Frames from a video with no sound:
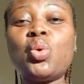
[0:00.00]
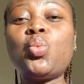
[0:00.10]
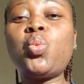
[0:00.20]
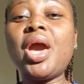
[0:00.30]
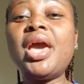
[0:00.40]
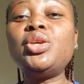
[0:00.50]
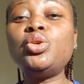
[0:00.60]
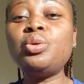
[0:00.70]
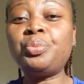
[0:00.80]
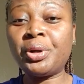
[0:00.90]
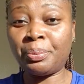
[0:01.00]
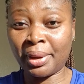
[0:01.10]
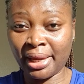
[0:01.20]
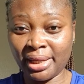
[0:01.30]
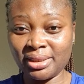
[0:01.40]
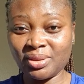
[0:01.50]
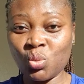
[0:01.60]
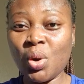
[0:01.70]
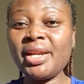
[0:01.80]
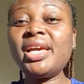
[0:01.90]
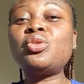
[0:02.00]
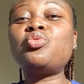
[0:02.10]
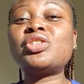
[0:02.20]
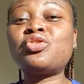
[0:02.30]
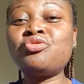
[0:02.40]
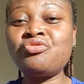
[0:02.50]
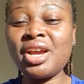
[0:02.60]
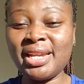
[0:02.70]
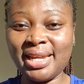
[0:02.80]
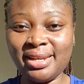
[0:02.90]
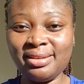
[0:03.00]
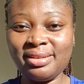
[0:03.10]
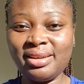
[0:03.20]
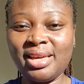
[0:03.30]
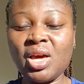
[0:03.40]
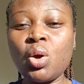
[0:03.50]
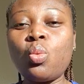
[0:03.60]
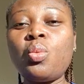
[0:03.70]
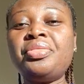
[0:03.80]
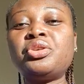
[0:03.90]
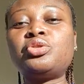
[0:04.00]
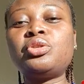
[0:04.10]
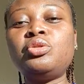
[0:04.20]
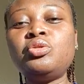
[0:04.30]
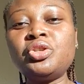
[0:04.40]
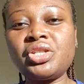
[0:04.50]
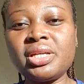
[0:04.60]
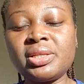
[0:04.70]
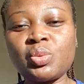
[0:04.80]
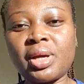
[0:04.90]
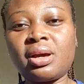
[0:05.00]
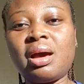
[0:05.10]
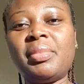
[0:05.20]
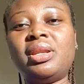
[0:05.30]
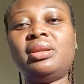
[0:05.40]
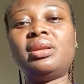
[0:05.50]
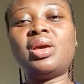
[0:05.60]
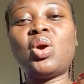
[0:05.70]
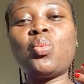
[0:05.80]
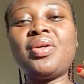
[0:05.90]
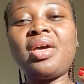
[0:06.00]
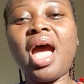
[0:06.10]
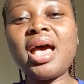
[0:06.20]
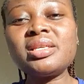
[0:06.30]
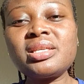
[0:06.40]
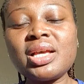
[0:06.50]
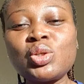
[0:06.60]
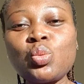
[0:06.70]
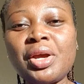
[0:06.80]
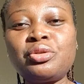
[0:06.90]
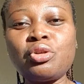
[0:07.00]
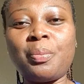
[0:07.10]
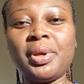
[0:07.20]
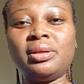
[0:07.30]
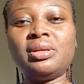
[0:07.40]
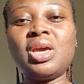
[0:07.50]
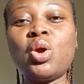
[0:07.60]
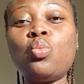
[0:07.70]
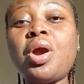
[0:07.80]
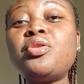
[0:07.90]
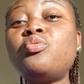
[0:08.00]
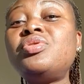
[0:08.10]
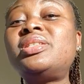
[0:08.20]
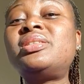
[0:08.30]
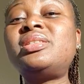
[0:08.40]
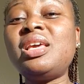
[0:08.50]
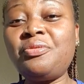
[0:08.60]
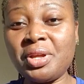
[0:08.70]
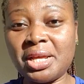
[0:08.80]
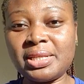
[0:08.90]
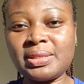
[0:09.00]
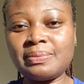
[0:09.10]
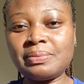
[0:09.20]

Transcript: Were you prepared when it was raining, when the solutions were coming, when the answers were dropping? Were you receiving it?